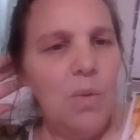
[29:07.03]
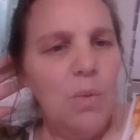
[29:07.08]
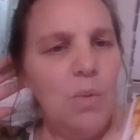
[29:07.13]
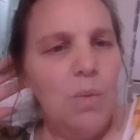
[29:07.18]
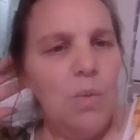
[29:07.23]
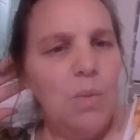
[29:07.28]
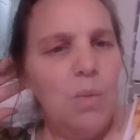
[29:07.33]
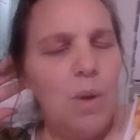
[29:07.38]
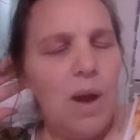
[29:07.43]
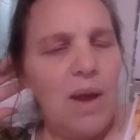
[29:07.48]

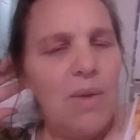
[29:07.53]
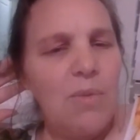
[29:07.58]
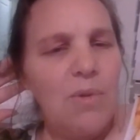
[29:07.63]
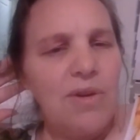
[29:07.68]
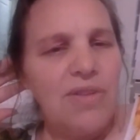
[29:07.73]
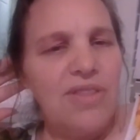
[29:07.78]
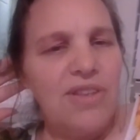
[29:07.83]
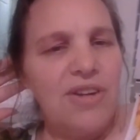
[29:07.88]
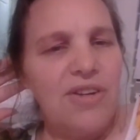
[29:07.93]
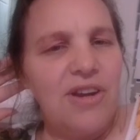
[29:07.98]
Why weren't
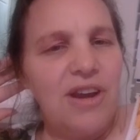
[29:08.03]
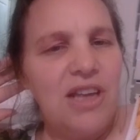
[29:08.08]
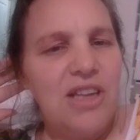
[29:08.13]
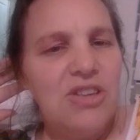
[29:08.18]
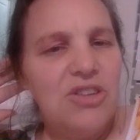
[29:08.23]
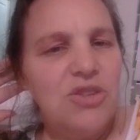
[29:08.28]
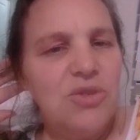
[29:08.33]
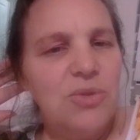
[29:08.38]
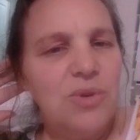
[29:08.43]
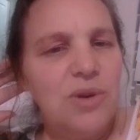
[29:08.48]
there any
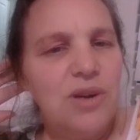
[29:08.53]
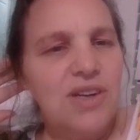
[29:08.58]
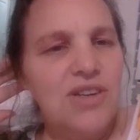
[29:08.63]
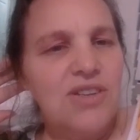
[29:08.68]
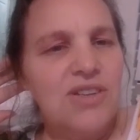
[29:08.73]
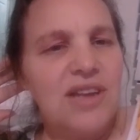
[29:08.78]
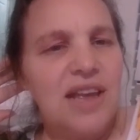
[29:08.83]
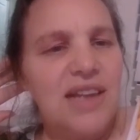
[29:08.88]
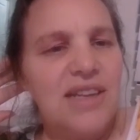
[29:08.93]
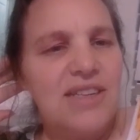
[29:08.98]
stores?
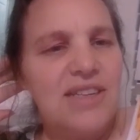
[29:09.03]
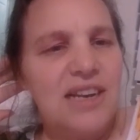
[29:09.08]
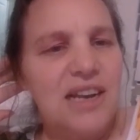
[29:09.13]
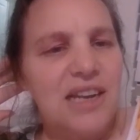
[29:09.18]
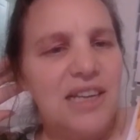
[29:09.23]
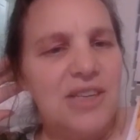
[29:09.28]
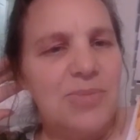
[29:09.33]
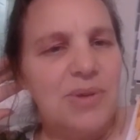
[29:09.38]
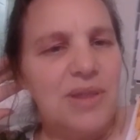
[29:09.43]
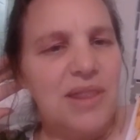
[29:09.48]
Asked
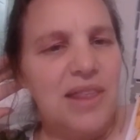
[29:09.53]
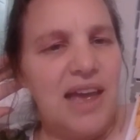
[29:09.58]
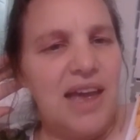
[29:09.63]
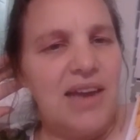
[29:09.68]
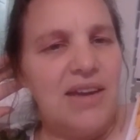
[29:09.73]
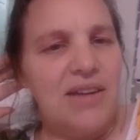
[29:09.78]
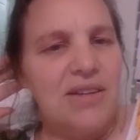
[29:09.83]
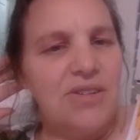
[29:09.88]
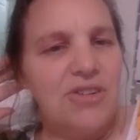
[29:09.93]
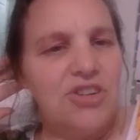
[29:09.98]
Elizabeth
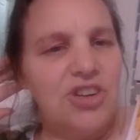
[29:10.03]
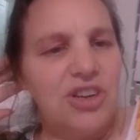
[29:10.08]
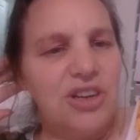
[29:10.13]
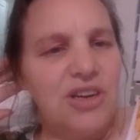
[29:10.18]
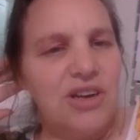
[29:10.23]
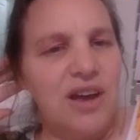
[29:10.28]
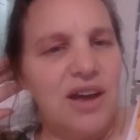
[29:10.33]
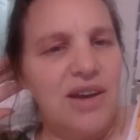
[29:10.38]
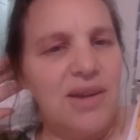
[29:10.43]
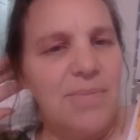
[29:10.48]
Ann. She could
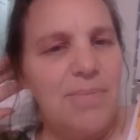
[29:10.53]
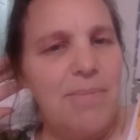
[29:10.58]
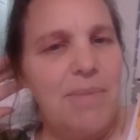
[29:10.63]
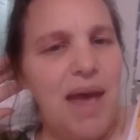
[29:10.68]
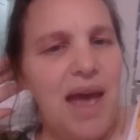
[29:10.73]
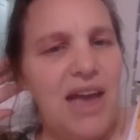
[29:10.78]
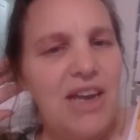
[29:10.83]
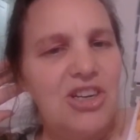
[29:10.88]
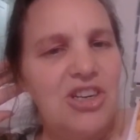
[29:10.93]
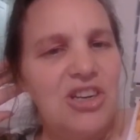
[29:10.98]
not
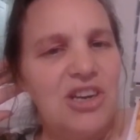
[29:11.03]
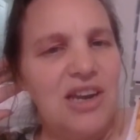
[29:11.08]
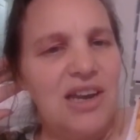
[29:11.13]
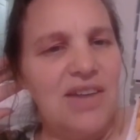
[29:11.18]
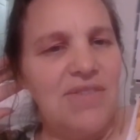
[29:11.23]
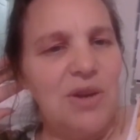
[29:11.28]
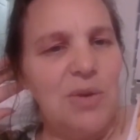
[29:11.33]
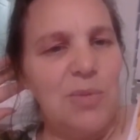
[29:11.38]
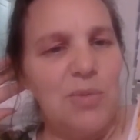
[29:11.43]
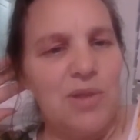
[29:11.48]
imagine
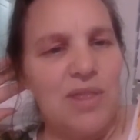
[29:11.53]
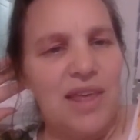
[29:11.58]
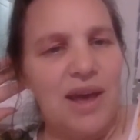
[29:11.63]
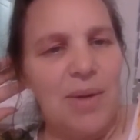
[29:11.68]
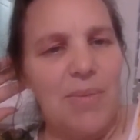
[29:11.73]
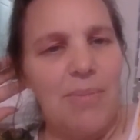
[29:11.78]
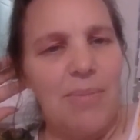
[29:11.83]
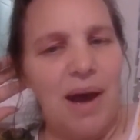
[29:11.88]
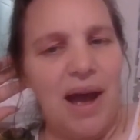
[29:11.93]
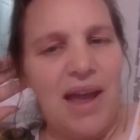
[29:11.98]
living
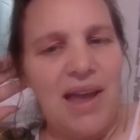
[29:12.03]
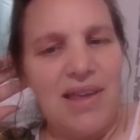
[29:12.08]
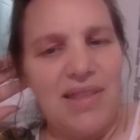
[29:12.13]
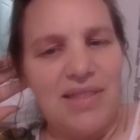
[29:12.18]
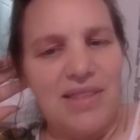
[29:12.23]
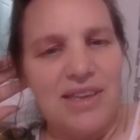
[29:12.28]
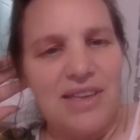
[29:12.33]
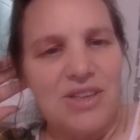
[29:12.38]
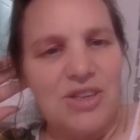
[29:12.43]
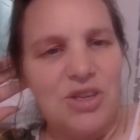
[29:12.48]
without buying
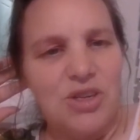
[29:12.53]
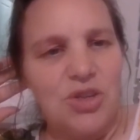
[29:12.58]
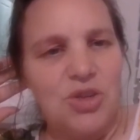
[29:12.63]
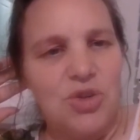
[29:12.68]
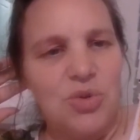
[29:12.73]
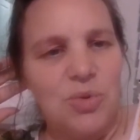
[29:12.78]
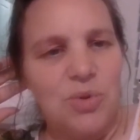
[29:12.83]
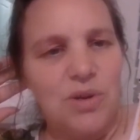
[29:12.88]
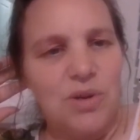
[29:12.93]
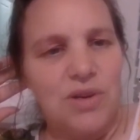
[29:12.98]
things at
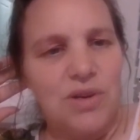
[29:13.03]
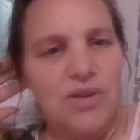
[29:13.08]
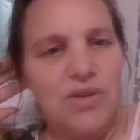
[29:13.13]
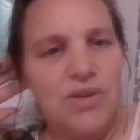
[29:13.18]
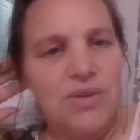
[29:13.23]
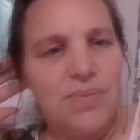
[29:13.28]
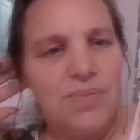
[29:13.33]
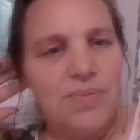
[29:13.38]
stores.